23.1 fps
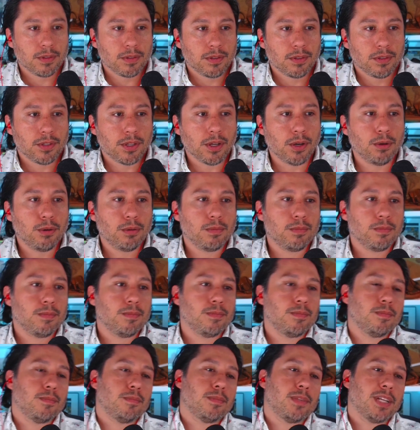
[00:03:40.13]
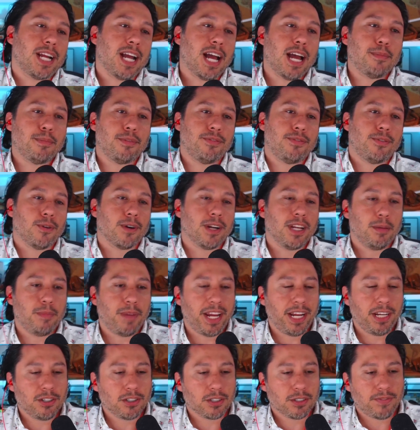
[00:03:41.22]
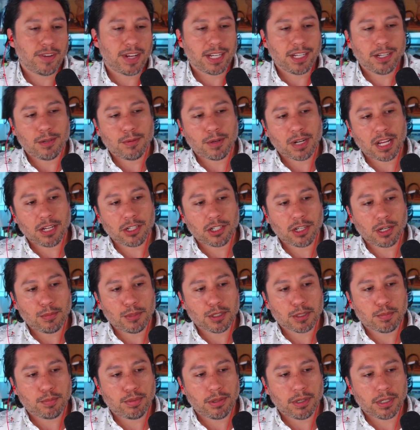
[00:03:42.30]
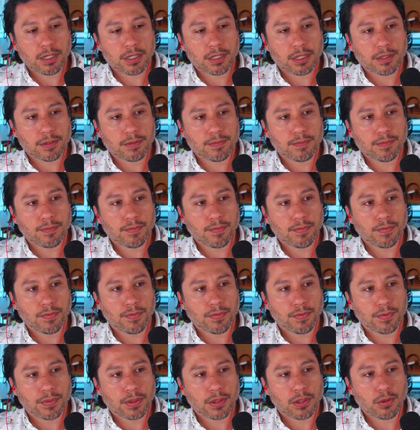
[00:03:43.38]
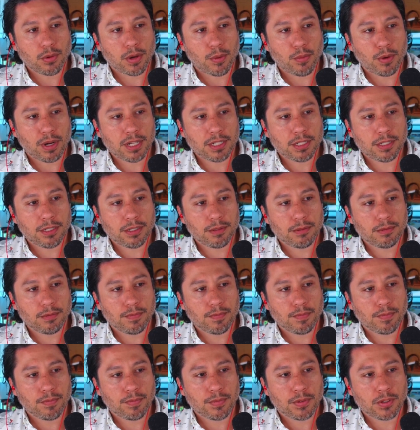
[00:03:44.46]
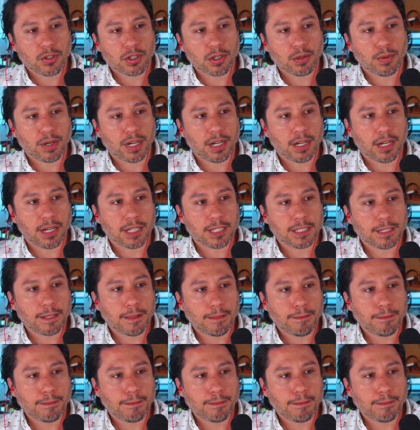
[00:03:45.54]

So the guy before him, Angels Fan, you know what? I should almost put, do I want to? Sure, why not?